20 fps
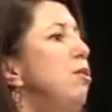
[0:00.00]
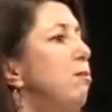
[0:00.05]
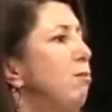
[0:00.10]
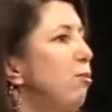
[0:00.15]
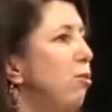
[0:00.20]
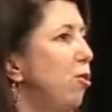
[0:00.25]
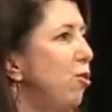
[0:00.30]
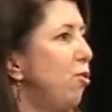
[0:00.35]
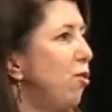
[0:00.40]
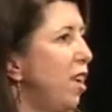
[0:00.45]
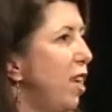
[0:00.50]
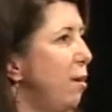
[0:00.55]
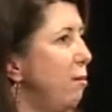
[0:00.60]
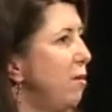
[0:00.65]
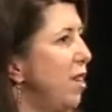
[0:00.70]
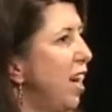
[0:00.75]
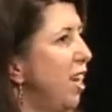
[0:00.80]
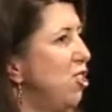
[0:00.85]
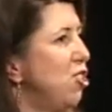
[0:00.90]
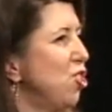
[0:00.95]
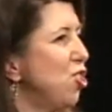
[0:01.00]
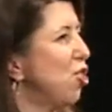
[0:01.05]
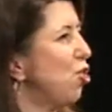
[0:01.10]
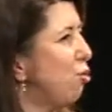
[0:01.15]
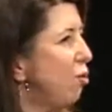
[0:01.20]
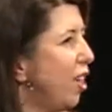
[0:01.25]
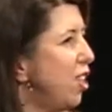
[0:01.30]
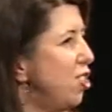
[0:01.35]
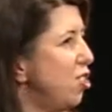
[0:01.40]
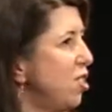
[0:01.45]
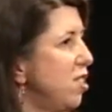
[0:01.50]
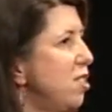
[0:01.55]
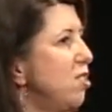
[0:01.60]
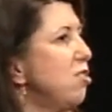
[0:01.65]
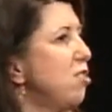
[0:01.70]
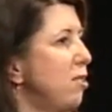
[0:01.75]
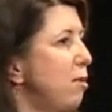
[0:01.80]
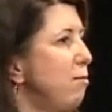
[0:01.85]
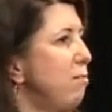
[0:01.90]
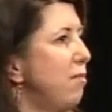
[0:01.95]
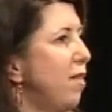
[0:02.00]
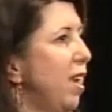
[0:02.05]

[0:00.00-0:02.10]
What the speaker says: program, not just crunches or something.